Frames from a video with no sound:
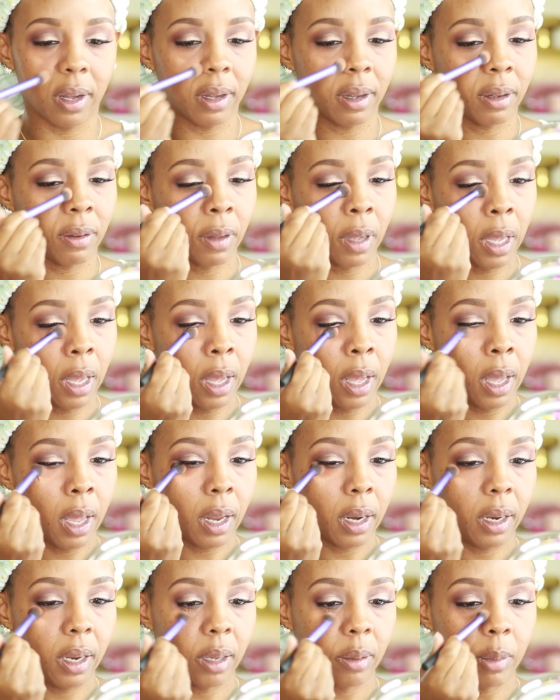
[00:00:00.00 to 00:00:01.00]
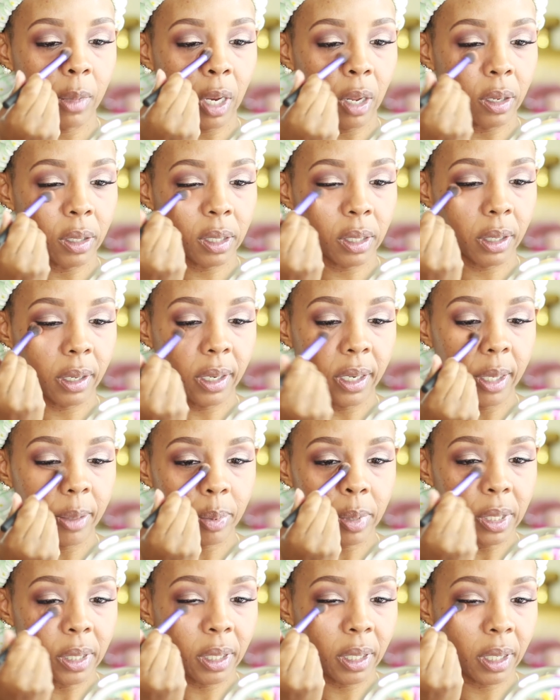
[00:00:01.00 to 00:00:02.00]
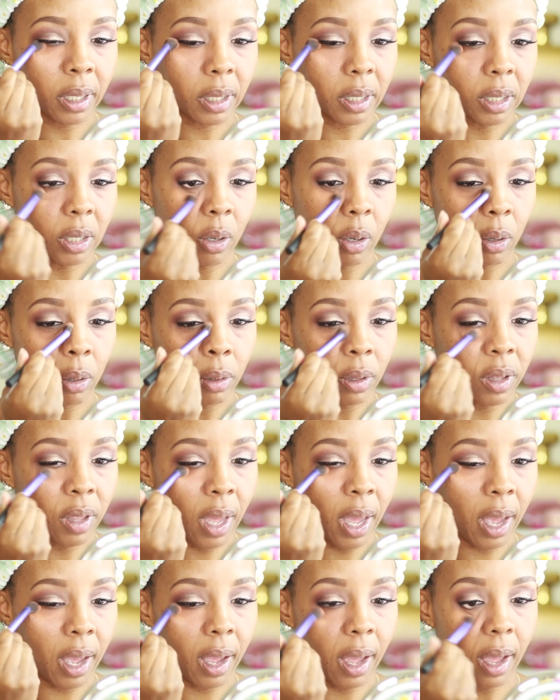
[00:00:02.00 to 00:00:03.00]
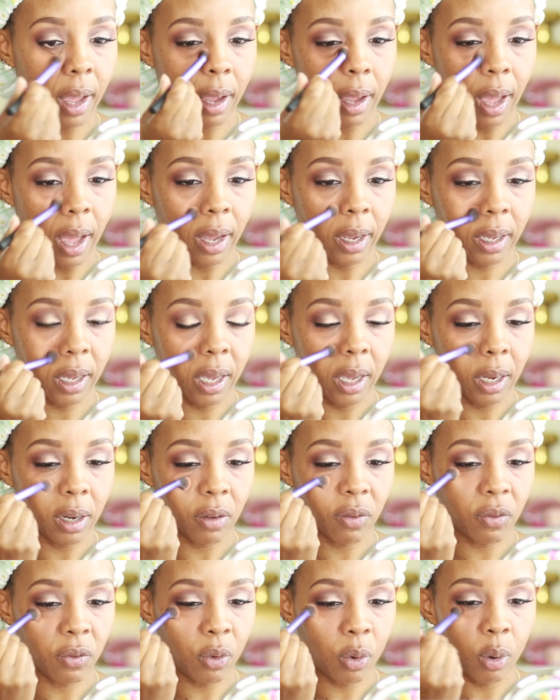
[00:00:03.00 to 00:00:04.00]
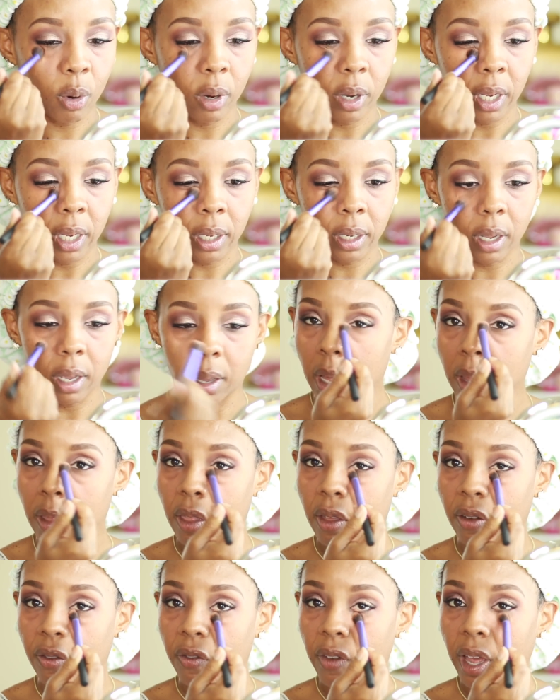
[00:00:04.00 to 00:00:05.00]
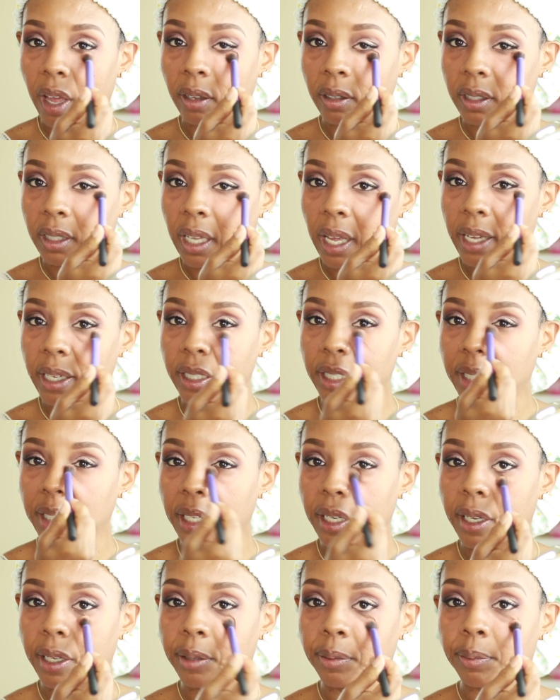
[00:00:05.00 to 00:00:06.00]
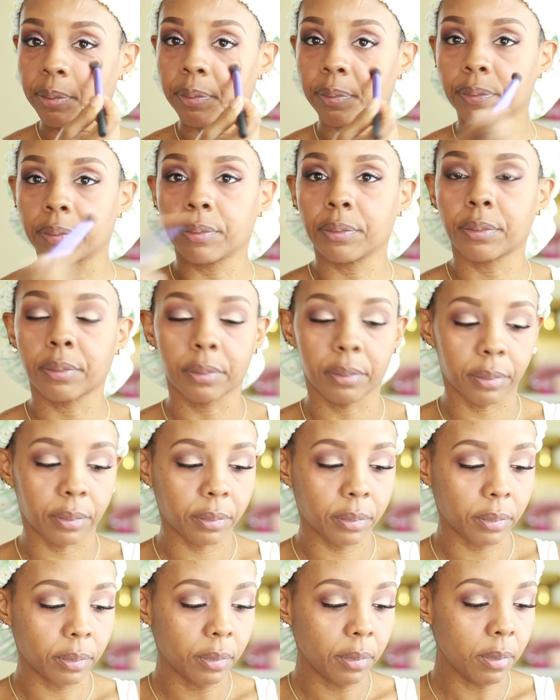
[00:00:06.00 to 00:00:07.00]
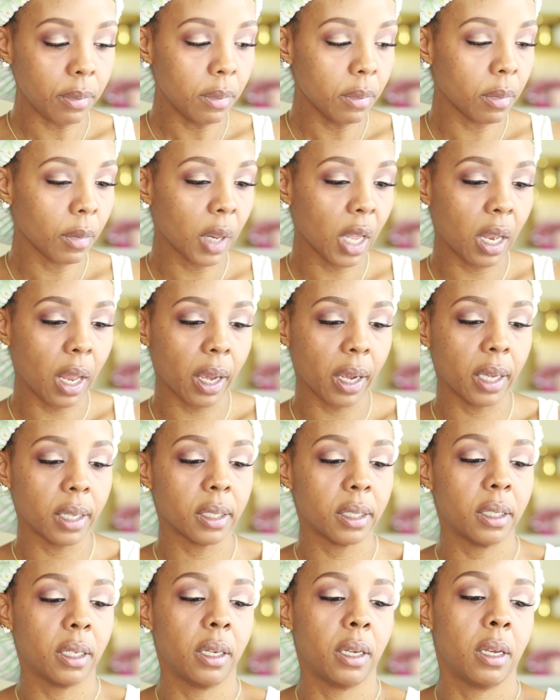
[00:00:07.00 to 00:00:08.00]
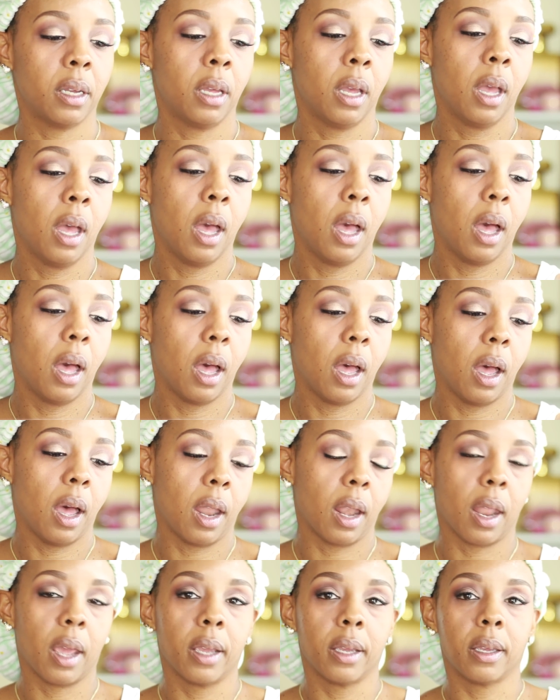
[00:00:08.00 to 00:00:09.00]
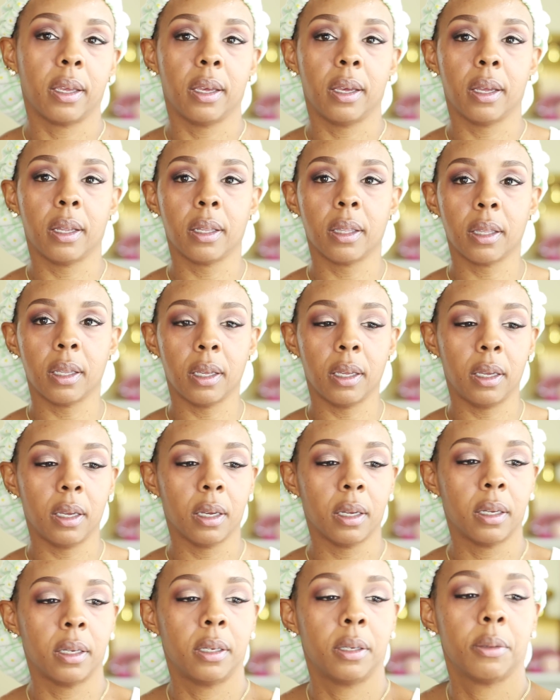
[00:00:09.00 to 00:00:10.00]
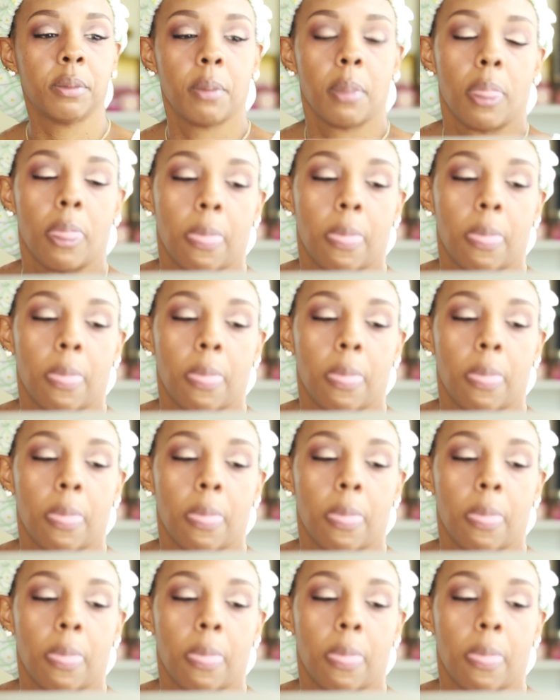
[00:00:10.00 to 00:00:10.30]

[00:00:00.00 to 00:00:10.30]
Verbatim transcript: of lip gloss or lipstick, so that I can't avoid. The foundation, like I said, I like getting the uh,